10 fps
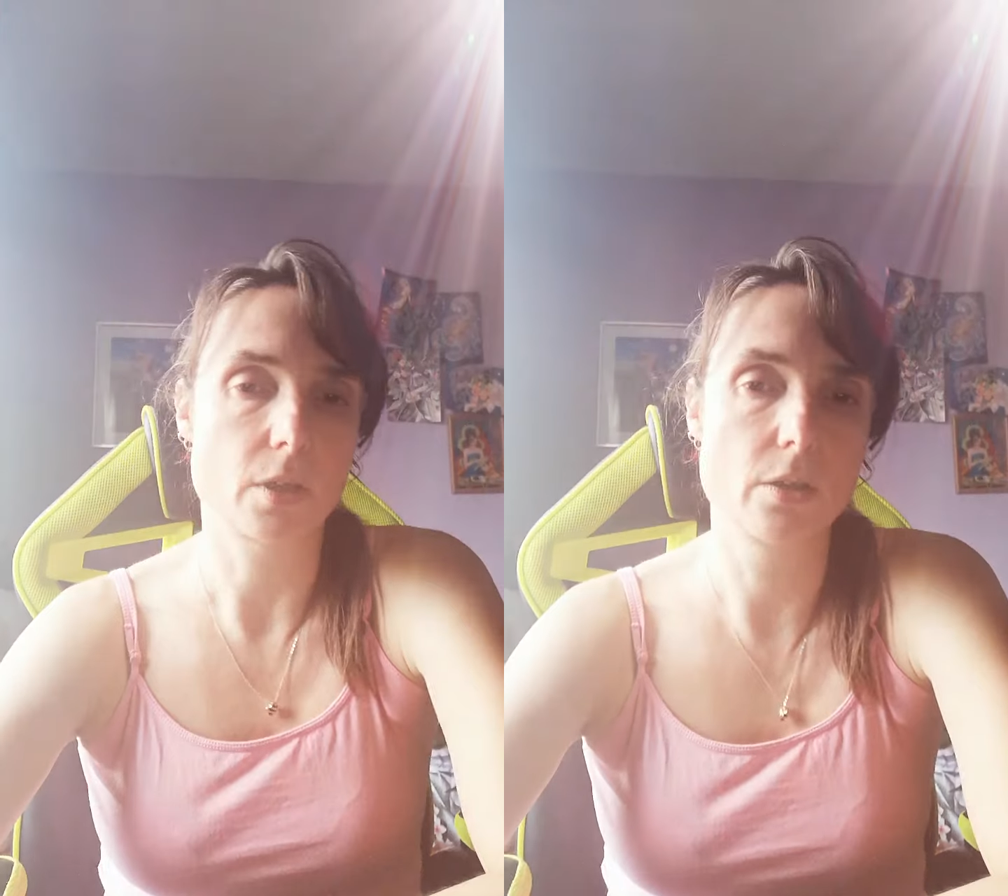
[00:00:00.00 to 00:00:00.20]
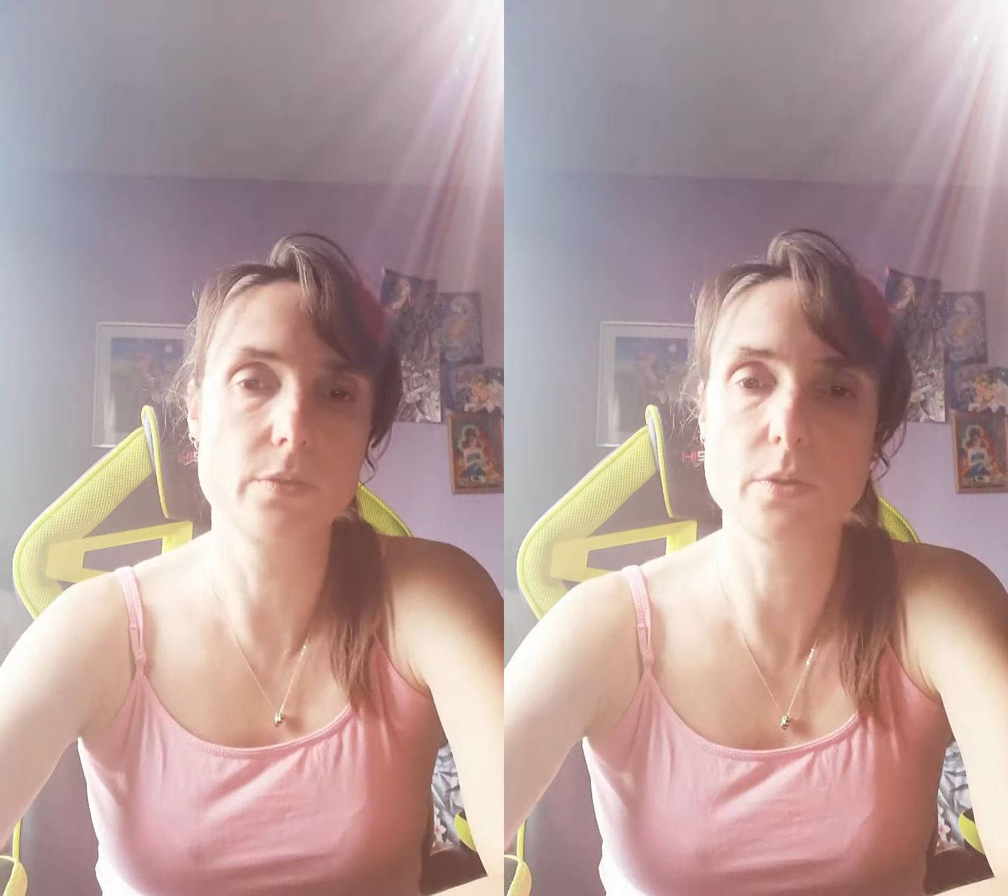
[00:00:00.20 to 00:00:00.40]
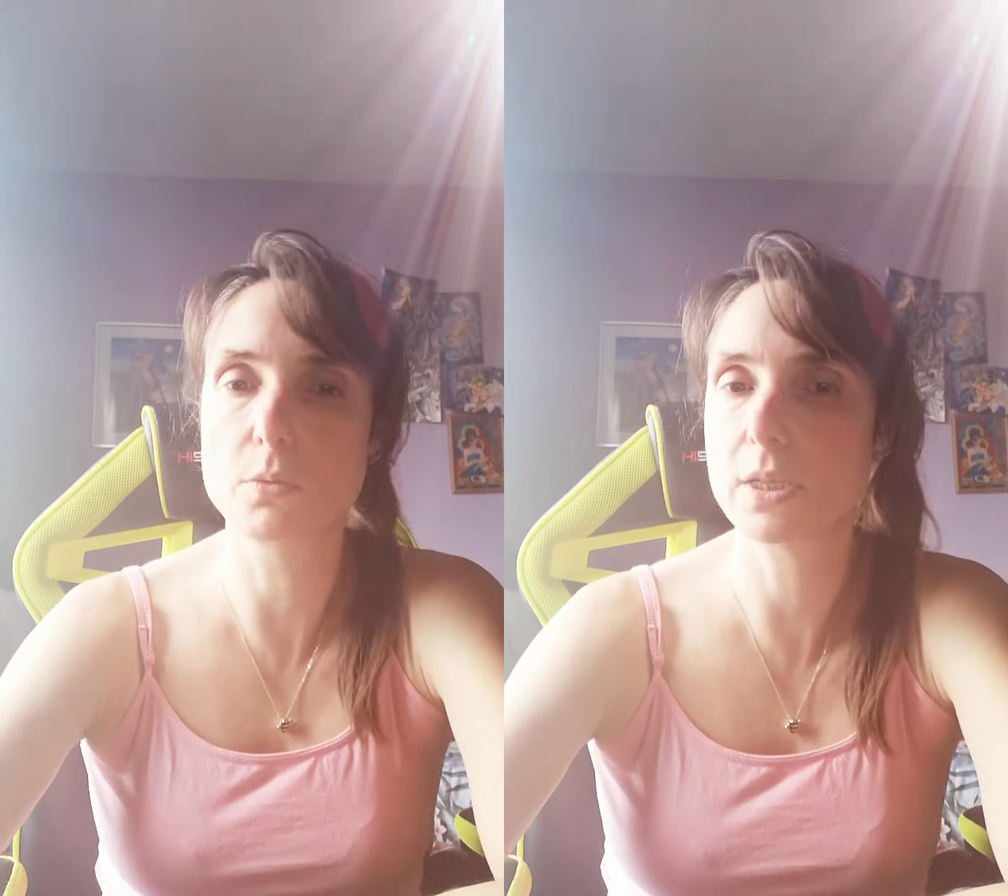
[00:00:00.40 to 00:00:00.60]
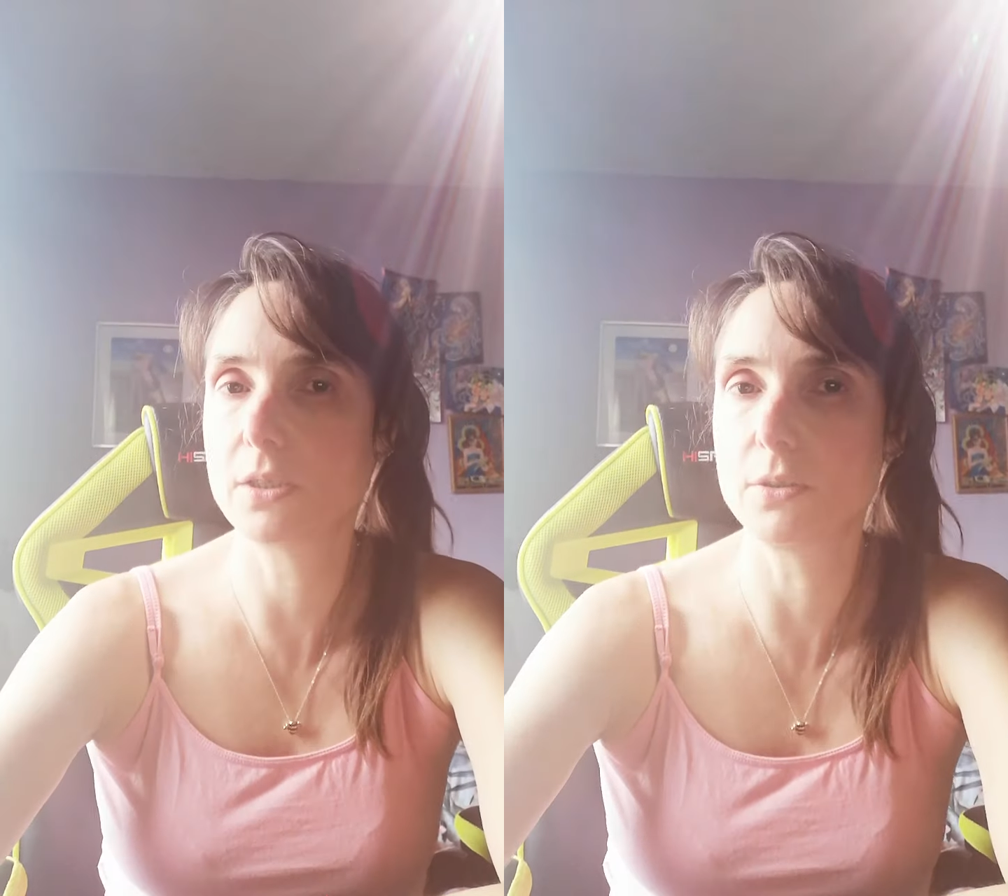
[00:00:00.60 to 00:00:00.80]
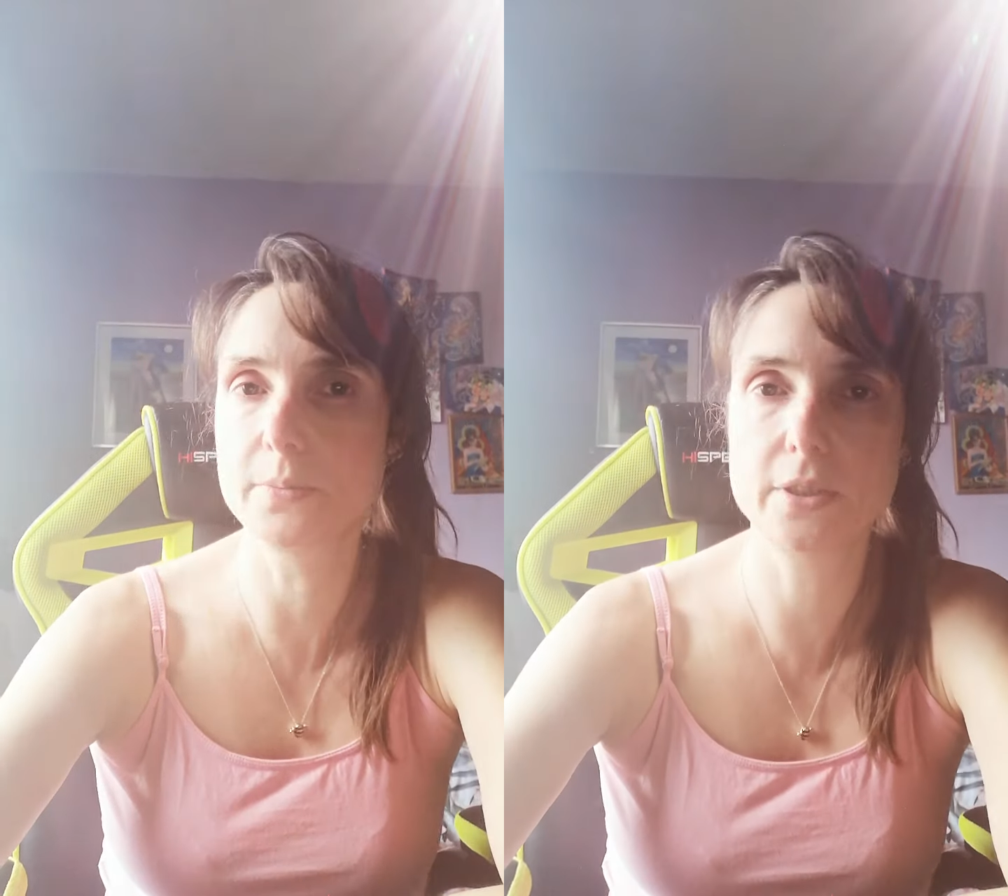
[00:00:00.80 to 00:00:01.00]

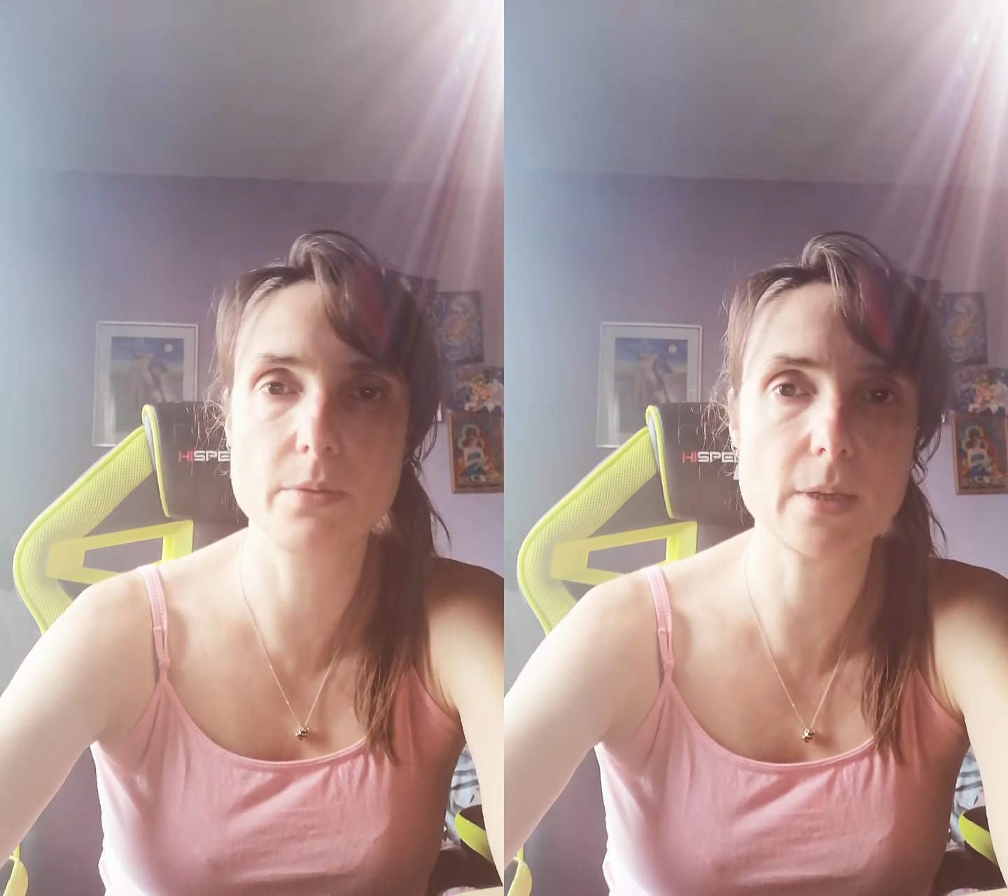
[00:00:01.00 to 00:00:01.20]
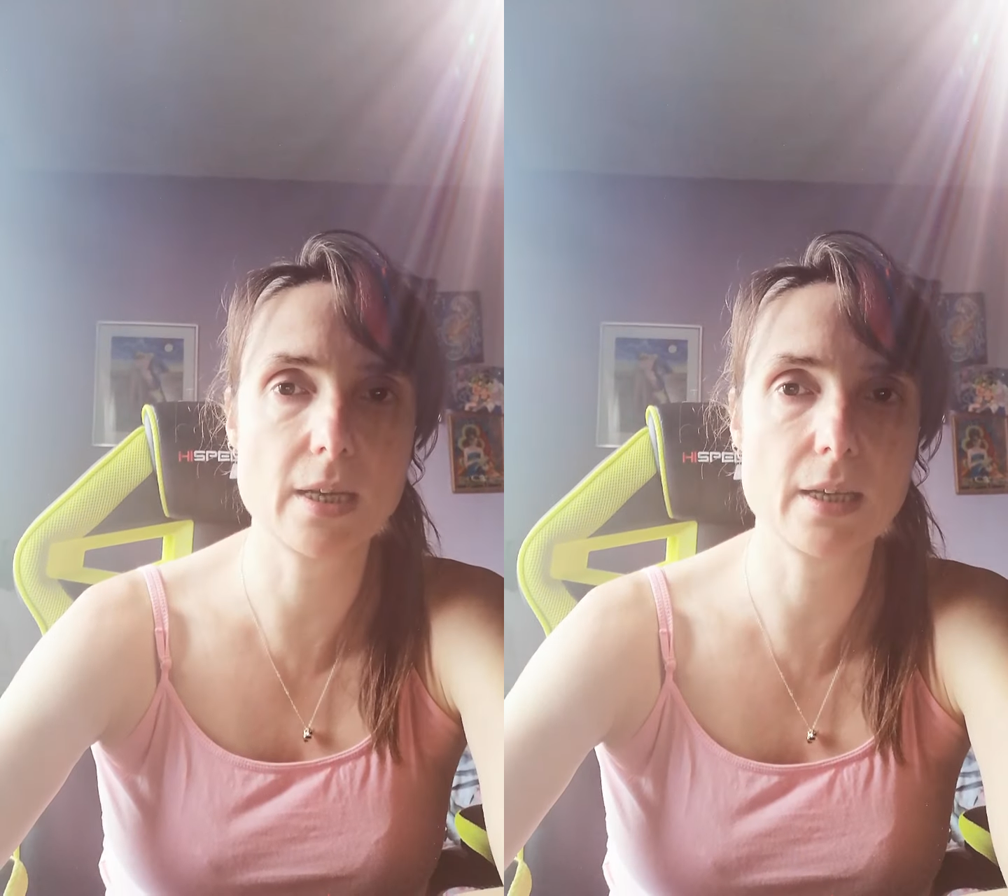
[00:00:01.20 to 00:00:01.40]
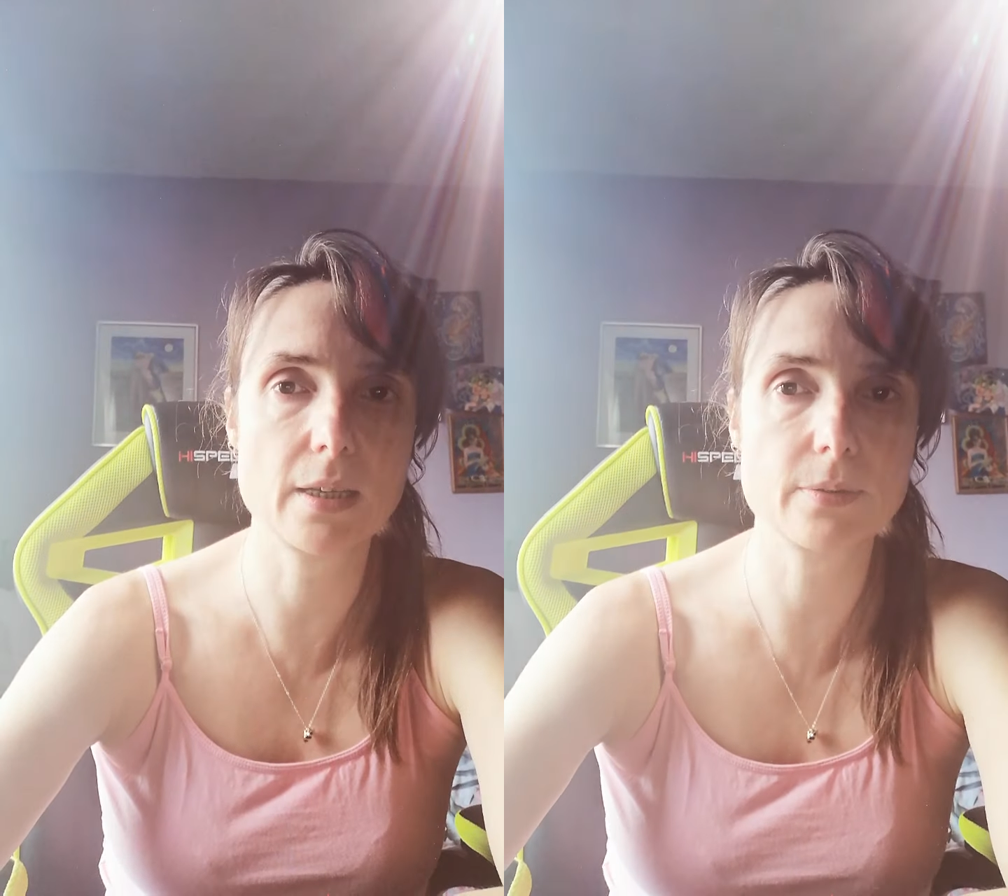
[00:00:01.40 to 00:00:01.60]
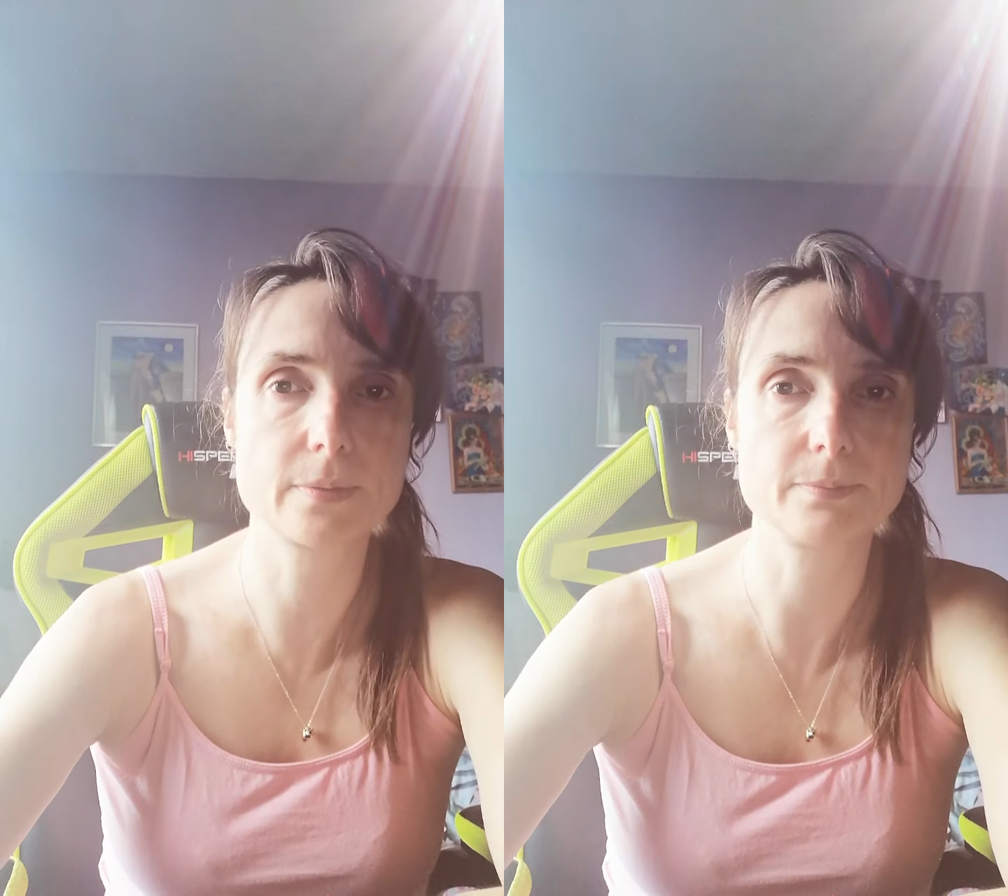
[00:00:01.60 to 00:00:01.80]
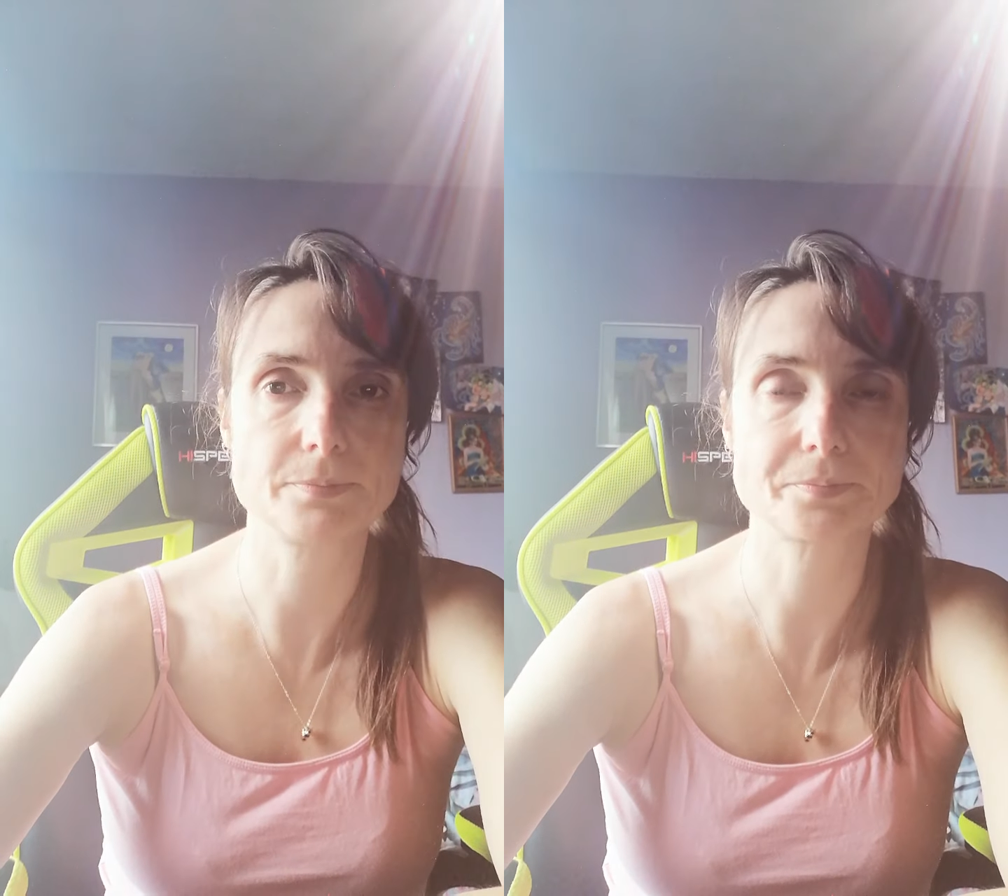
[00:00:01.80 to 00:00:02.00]
overwhelm that you may have.